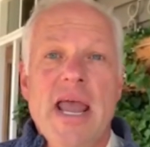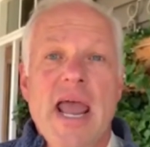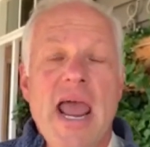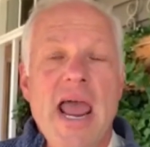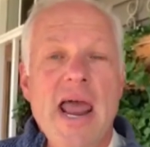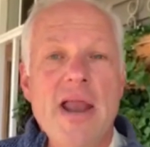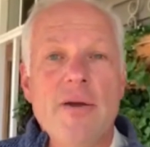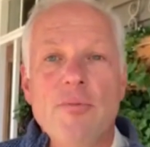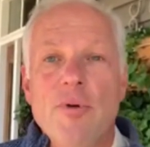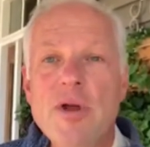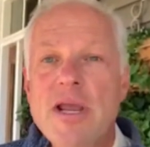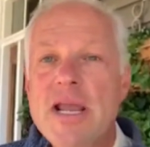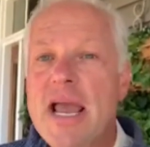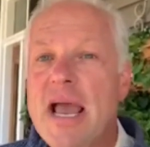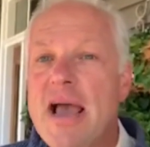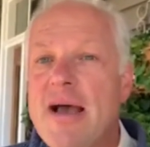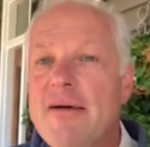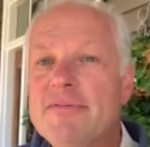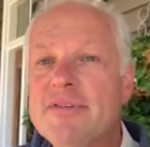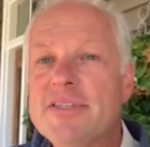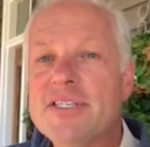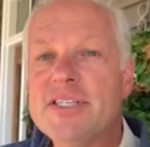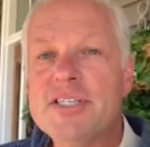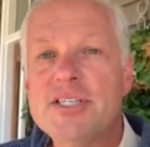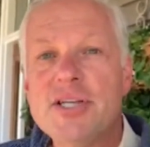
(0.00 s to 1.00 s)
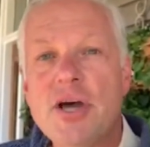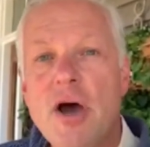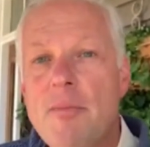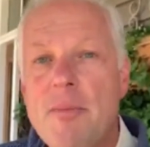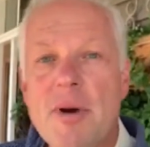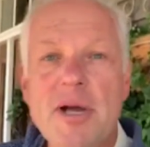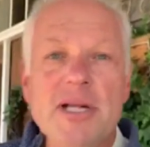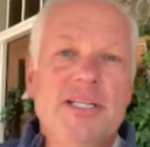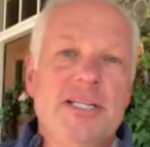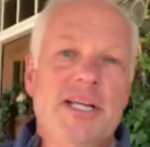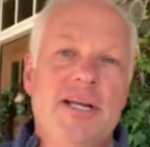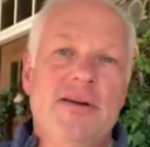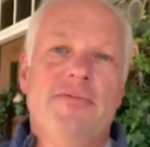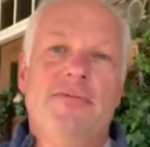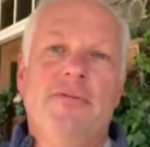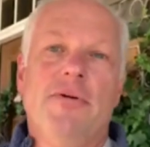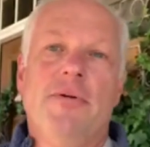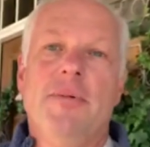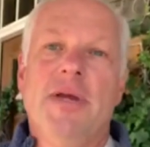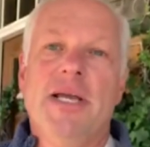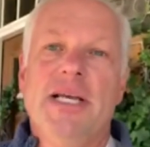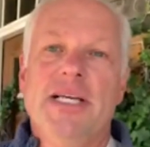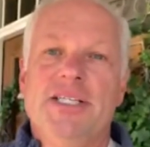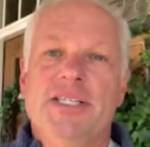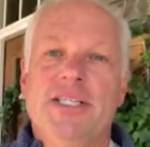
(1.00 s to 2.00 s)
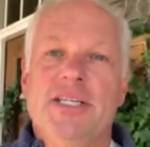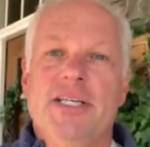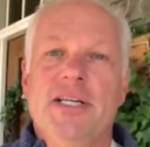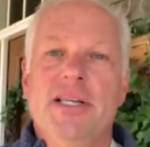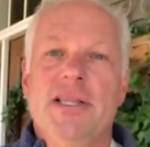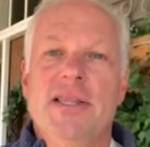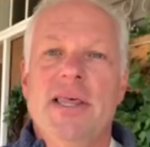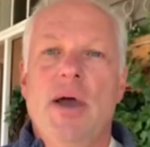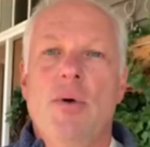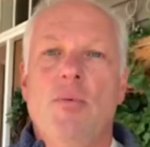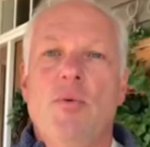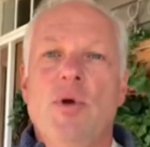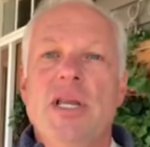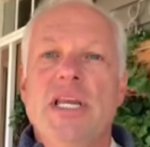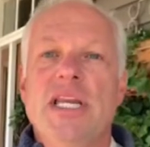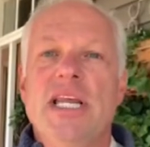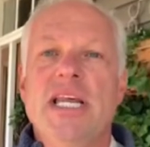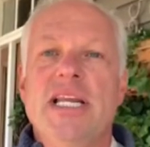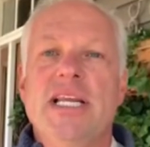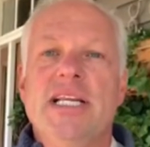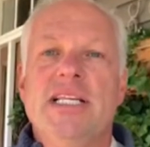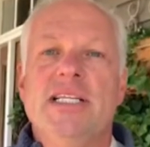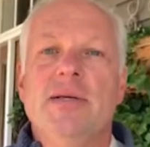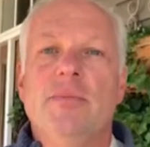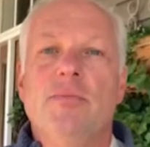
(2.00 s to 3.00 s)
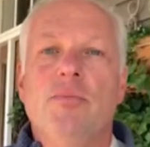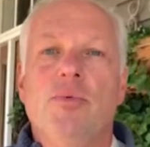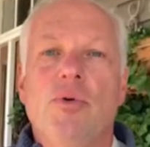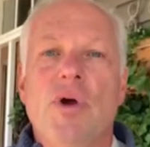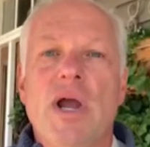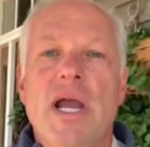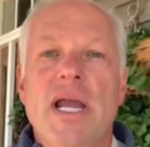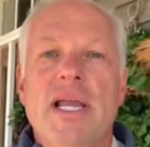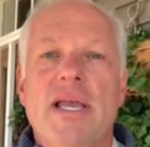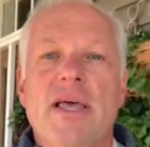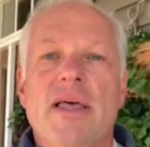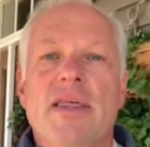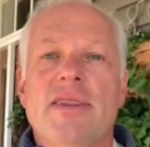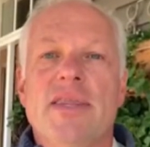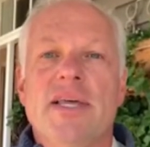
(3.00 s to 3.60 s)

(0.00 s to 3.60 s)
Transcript: And we have so much information that we needed to break